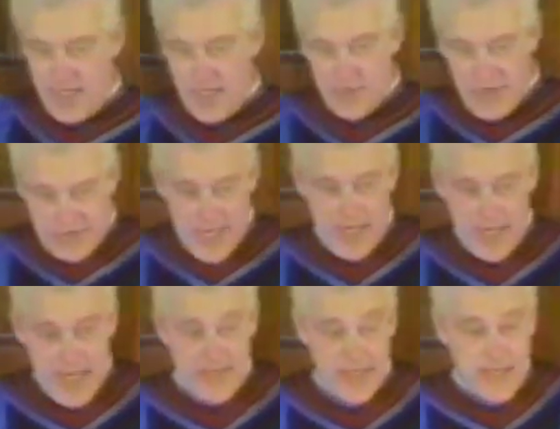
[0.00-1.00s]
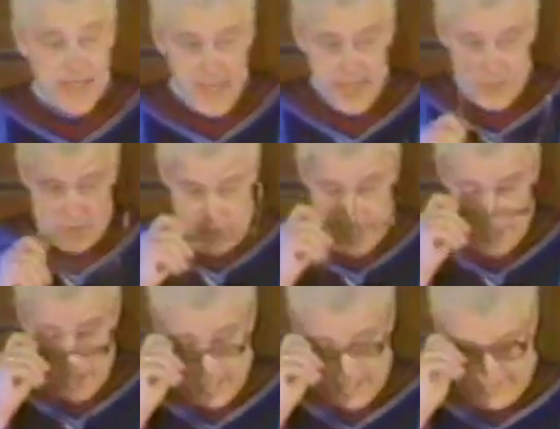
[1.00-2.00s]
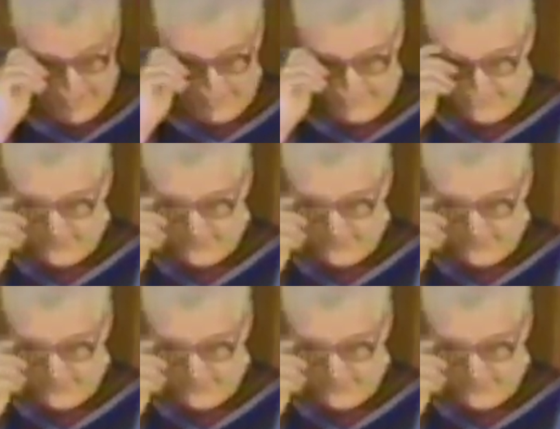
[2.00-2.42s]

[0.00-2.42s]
And we've done it, I think, against great odds.